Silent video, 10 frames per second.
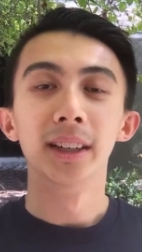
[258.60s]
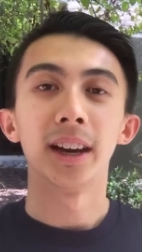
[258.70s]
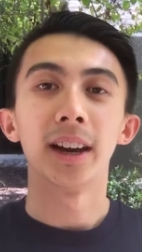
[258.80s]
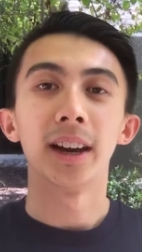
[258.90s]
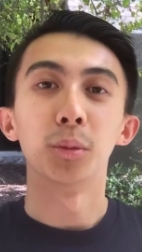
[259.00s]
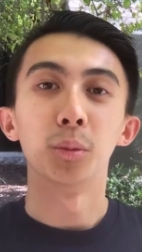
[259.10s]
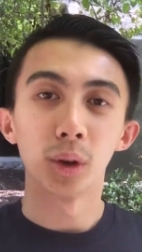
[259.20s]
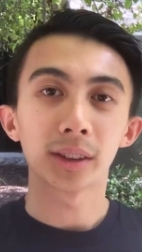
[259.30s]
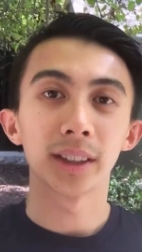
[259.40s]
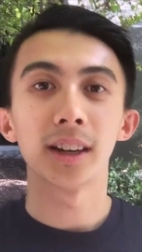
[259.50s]
at a
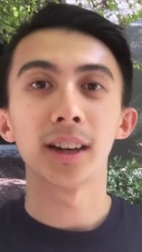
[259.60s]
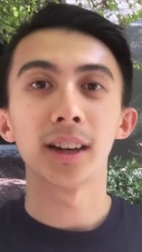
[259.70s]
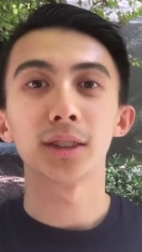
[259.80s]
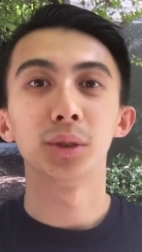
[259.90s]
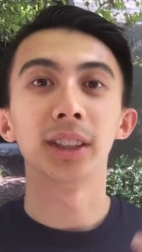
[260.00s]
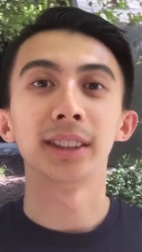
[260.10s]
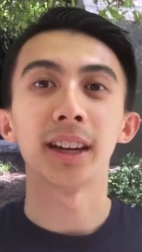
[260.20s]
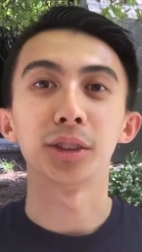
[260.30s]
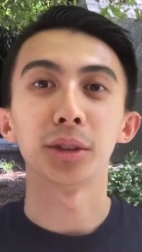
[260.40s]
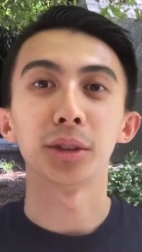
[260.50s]
work desk, or sitting
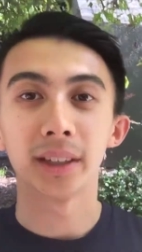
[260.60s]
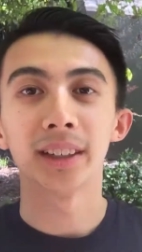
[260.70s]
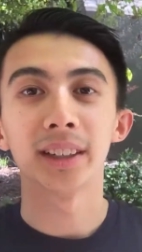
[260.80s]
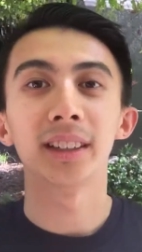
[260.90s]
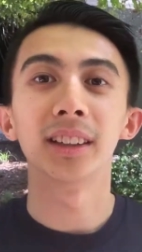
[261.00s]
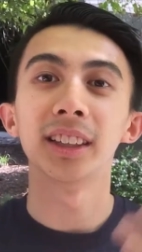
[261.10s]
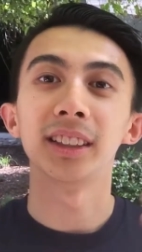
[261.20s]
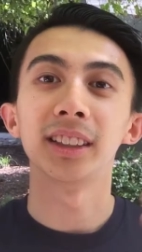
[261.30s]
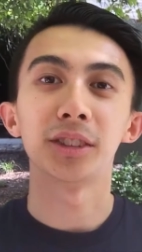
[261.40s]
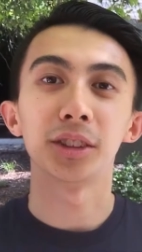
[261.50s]
down in your bed,
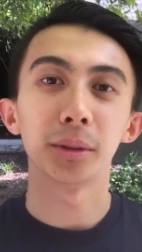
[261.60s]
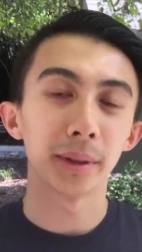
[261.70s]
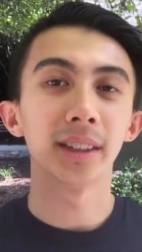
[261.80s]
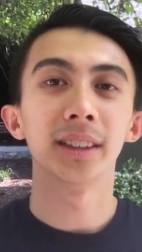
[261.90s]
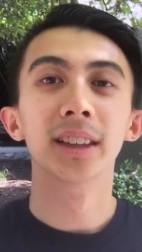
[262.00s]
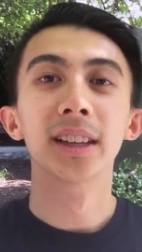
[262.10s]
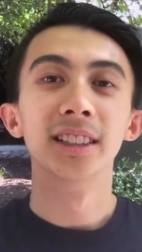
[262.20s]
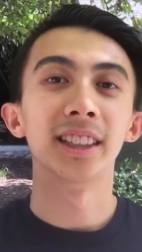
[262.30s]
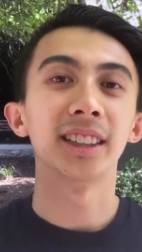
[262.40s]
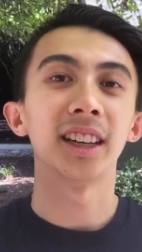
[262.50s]
laying down in your bed,
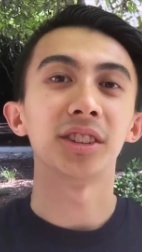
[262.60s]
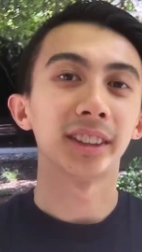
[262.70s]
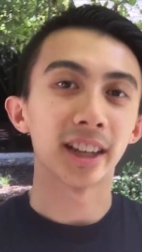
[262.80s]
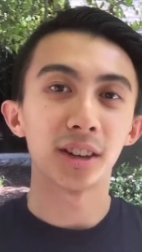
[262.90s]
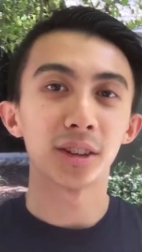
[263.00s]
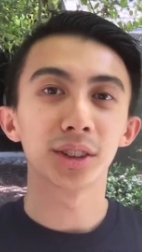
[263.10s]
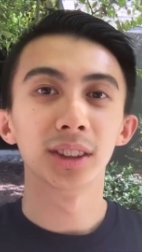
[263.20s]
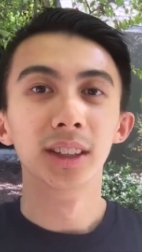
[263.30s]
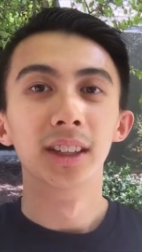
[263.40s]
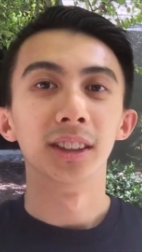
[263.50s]
sitting down on the
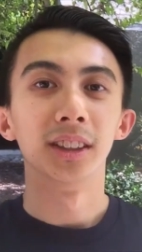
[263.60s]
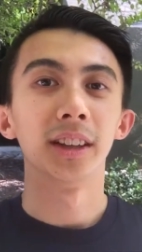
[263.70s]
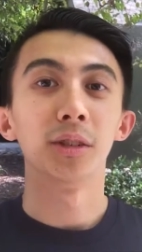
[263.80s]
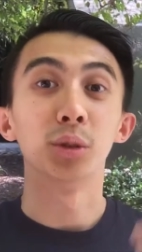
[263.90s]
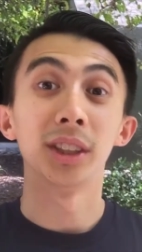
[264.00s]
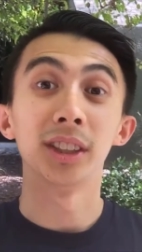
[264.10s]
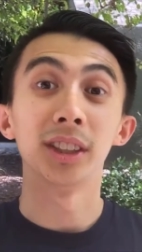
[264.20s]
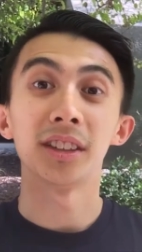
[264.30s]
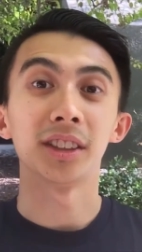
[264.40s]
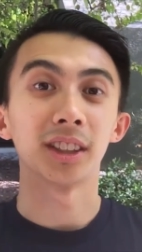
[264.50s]
couch, and or sitting
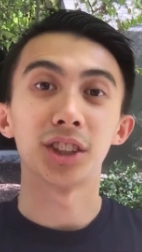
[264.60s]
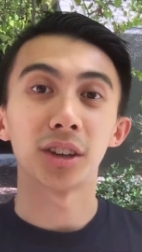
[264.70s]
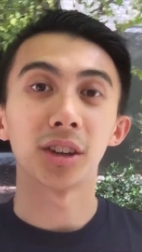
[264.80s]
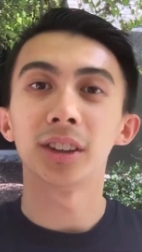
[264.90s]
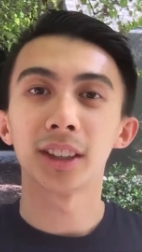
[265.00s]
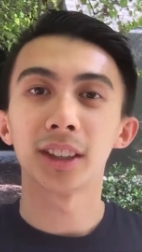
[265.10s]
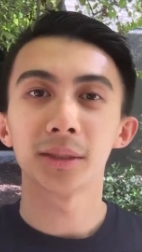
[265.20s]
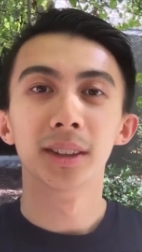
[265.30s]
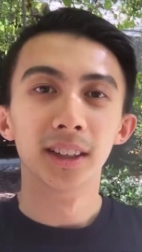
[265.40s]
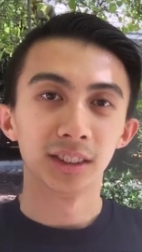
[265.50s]
down in like a chair all the time.